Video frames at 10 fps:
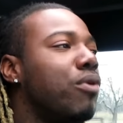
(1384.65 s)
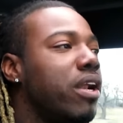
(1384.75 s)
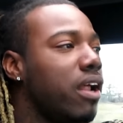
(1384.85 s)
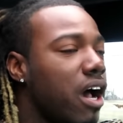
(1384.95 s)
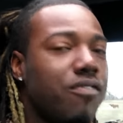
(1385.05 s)

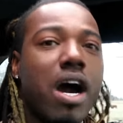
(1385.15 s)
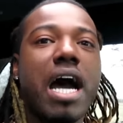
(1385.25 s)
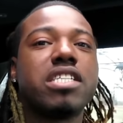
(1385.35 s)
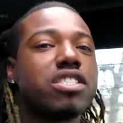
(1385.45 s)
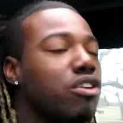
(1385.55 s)
Whenever
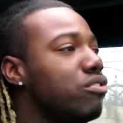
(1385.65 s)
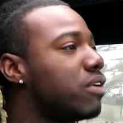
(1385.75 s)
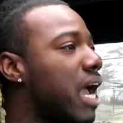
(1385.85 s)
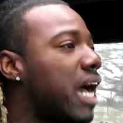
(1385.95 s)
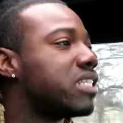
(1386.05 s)
I show you
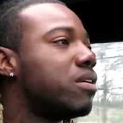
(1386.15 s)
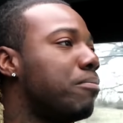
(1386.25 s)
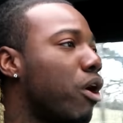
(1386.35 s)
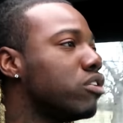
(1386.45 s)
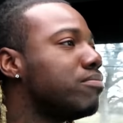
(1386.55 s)
guys the
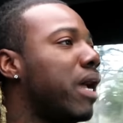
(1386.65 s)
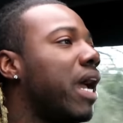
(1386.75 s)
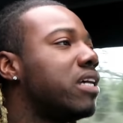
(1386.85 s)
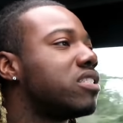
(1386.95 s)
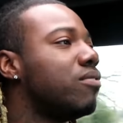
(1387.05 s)
merch,
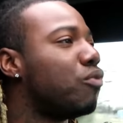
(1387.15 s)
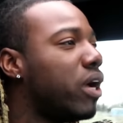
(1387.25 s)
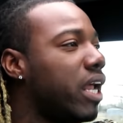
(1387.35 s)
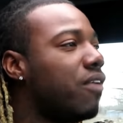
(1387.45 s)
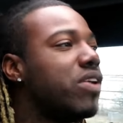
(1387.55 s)
man,
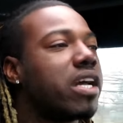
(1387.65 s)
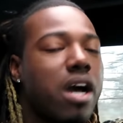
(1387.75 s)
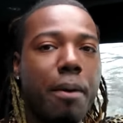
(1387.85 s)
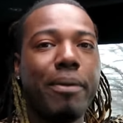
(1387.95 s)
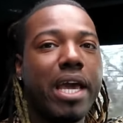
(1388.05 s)
whenever it
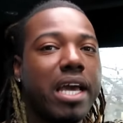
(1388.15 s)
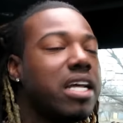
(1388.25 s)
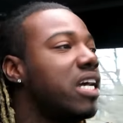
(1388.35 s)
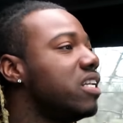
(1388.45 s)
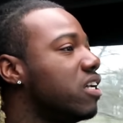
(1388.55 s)
come
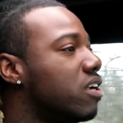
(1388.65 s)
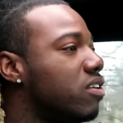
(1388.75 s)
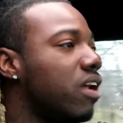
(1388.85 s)
in,